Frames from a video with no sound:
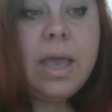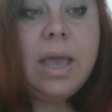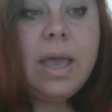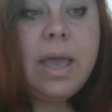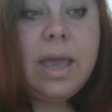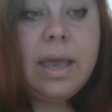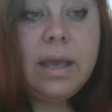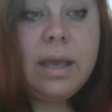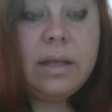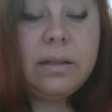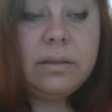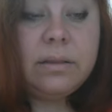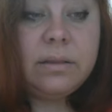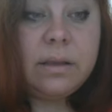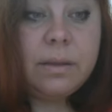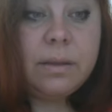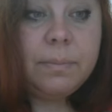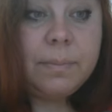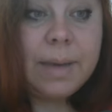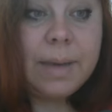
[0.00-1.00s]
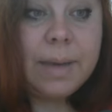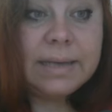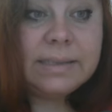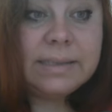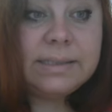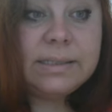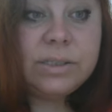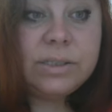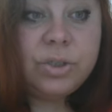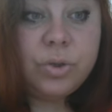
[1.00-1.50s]
and
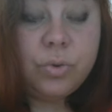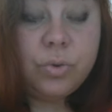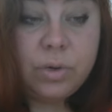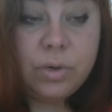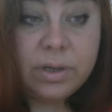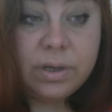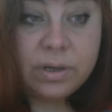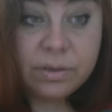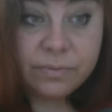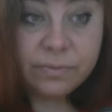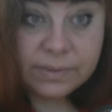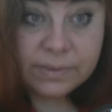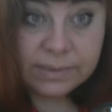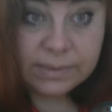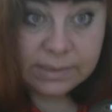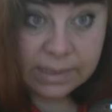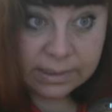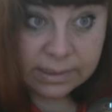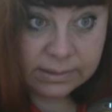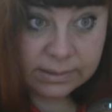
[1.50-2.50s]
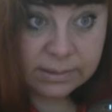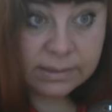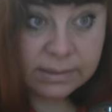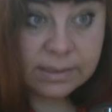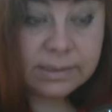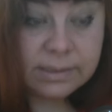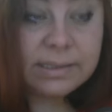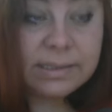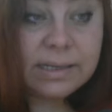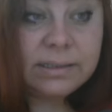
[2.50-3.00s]
Mars is ruler of Saturn,
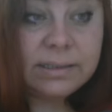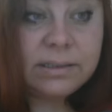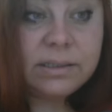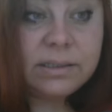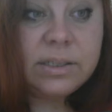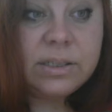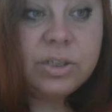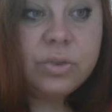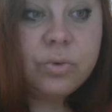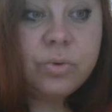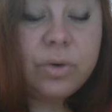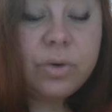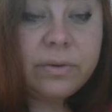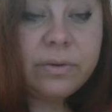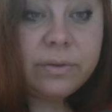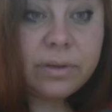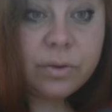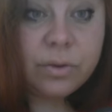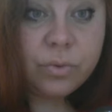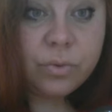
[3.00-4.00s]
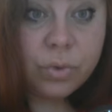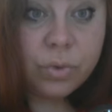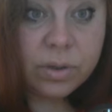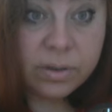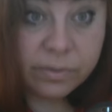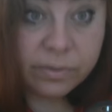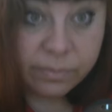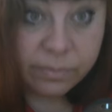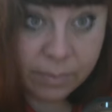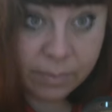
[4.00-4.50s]
and Saturn is
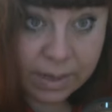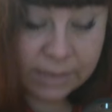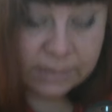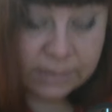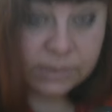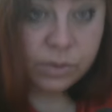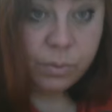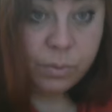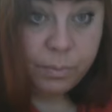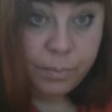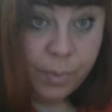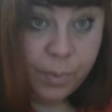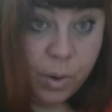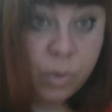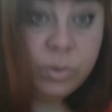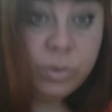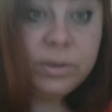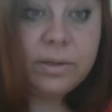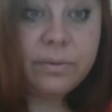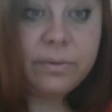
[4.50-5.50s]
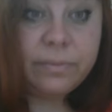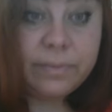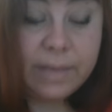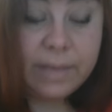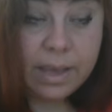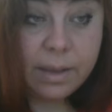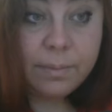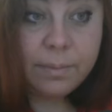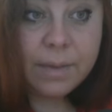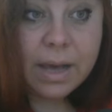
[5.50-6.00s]
ruler of Mars. So both of
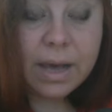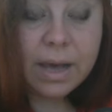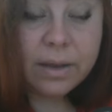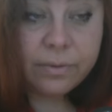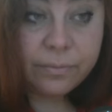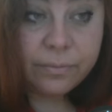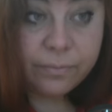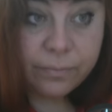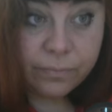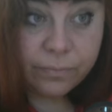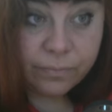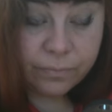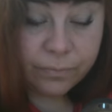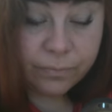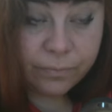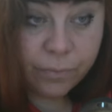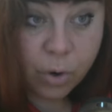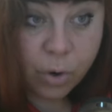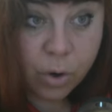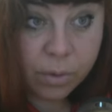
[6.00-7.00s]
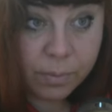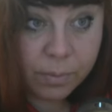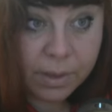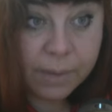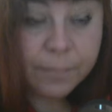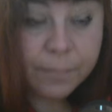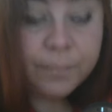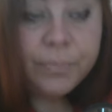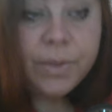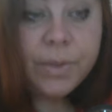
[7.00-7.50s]
them are
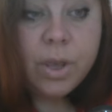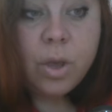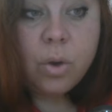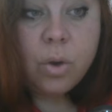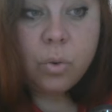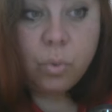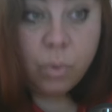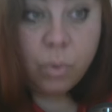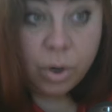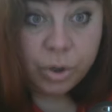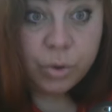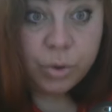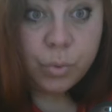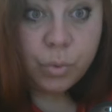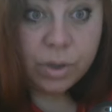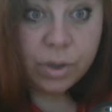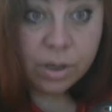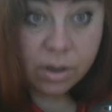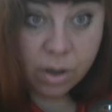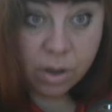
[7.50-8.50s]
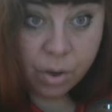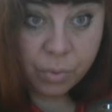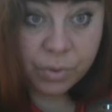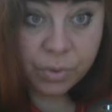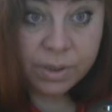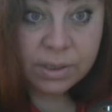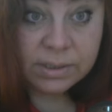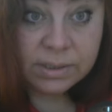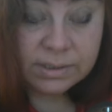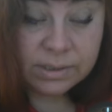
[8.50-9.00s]
forming what we call
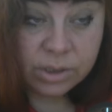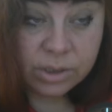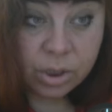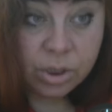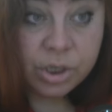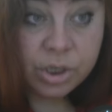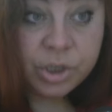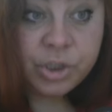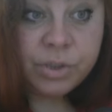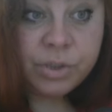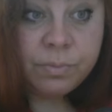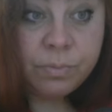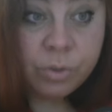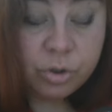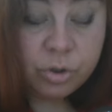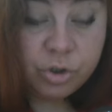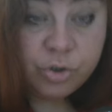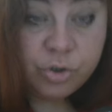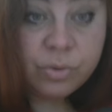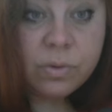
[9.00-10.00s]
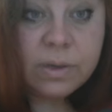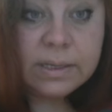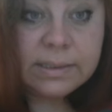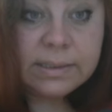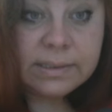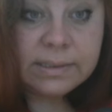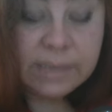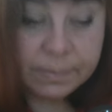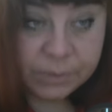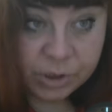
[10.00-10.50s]
in astrology mutual
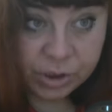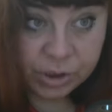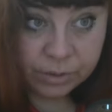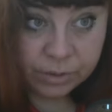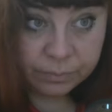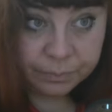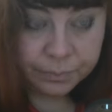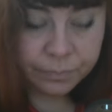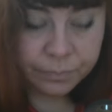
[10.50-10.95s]
reception.